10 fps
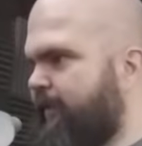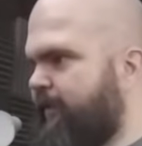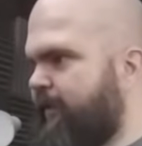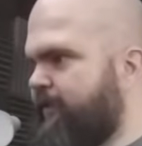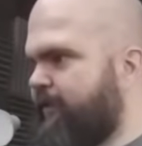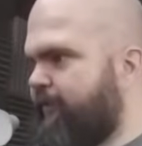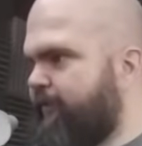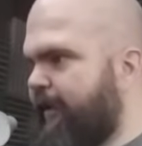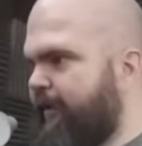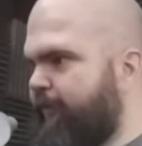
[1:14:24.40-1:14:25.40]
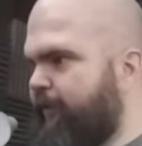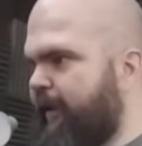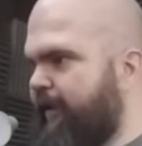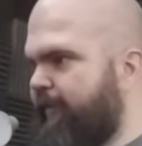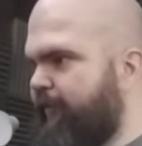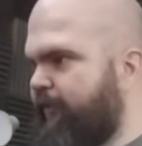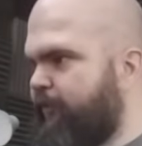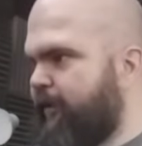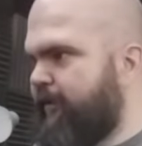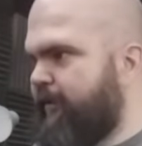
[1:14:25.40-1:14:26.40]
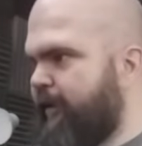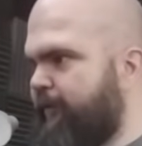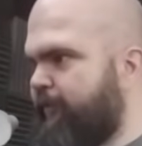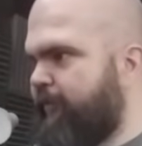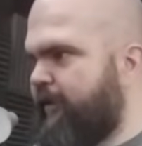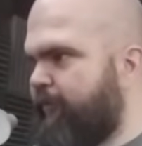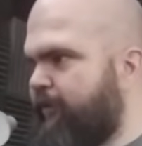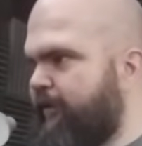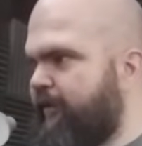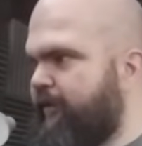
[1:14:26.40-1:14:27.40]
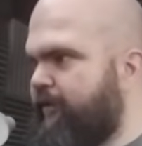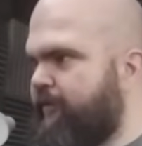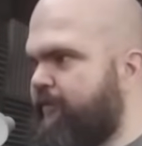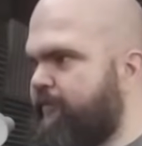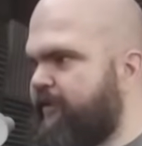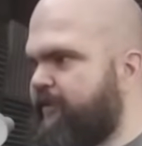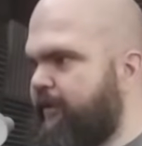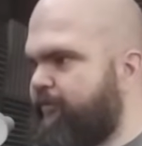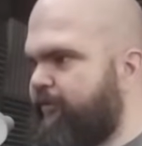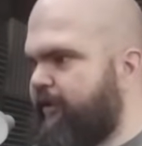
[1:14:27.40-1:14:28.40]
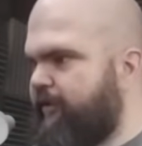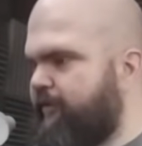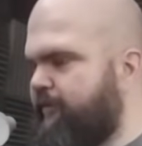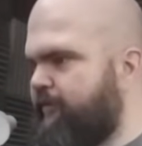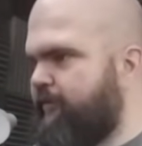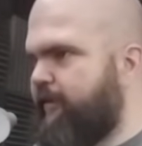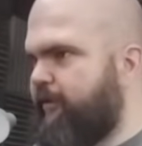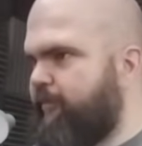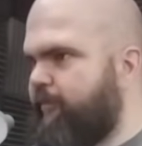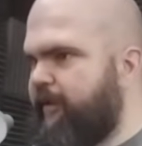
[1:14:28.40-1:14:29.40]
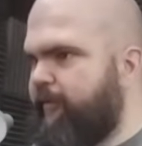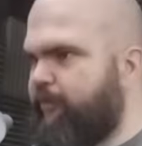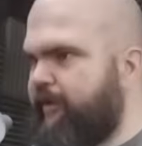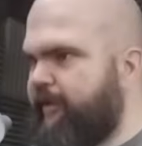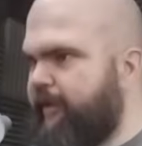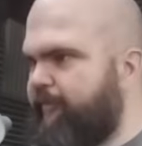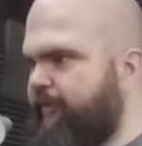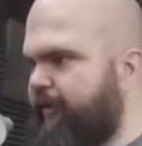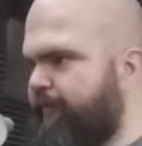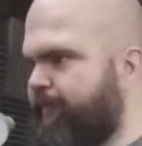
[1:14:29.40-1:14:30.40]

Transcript: And so, like, if I was to break this table, it'll break the subgrid, and it'll break that in front of it.